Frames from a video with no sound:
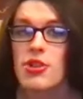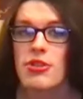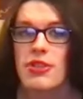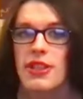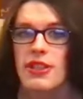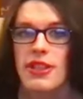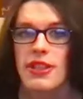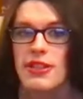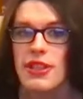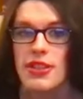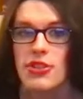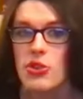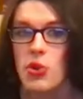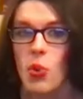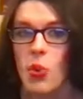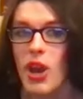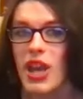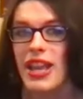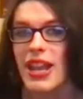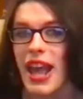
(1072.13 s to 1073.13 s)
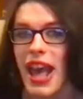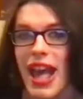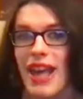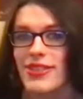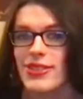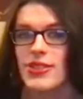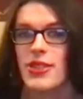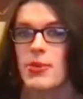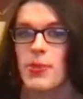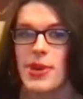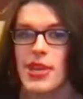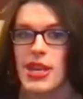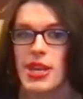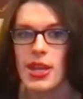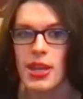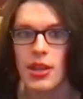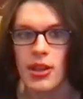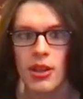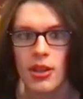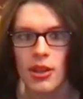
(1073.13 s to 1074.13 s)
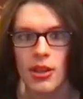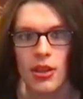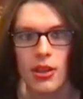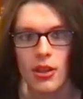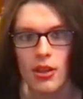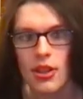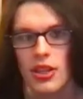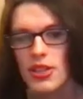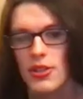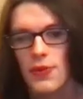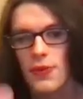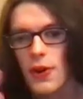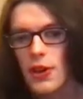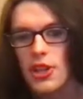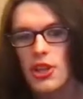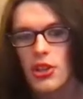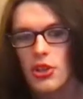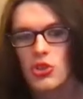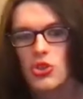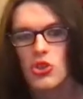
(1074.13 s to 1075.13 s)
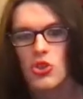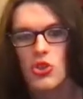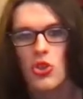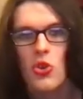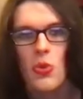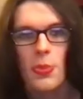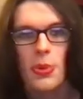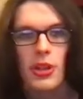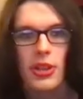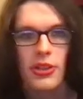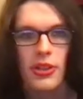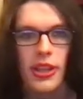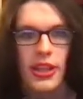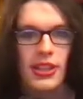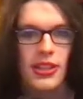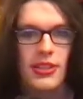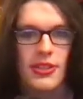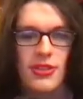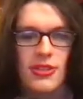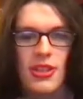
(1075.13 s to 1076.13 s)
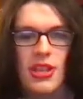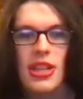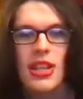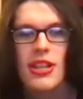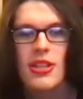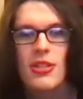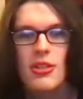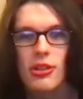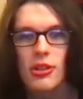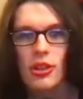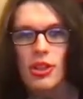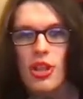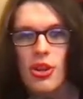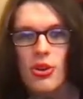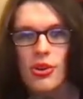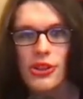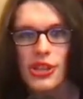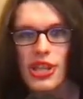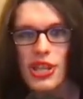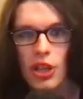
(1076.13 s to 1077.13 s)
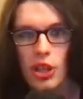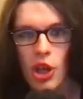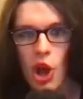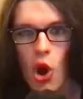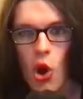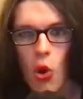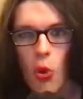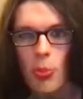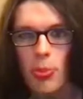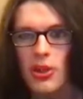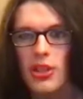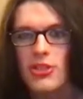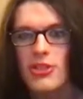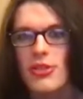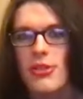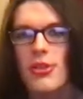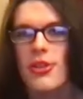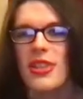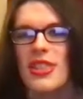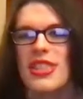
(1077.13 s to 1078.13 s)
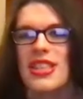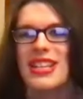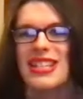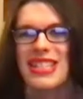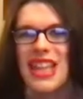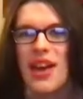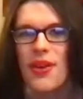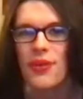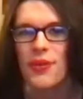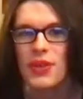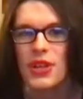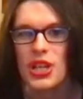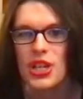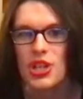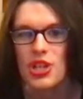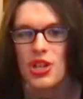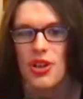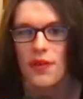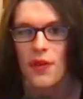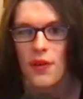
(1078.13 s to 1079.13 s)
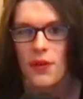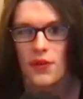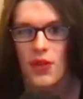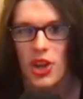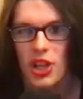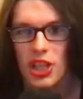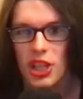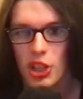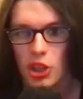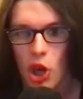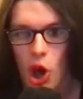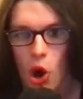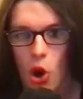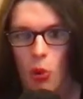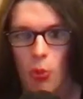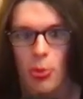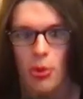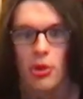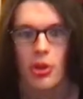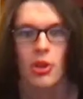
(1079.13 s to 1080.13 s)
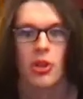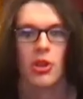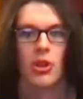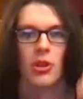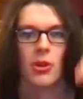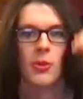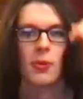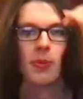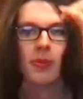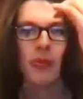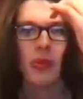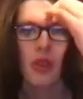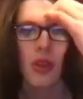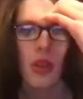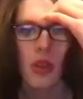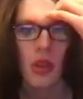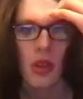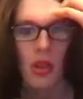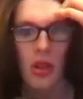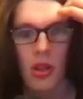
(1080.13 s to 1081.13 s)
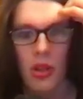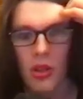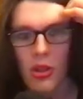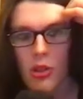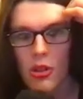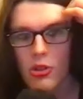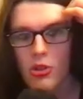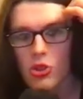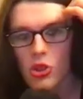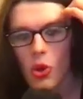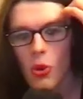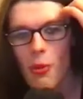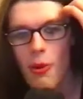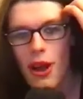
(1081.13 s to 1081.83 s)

think that that's the way it has to be. It's fucking stupid. Like, it's literally a cope. It's literally the definition of a fucking cope. So my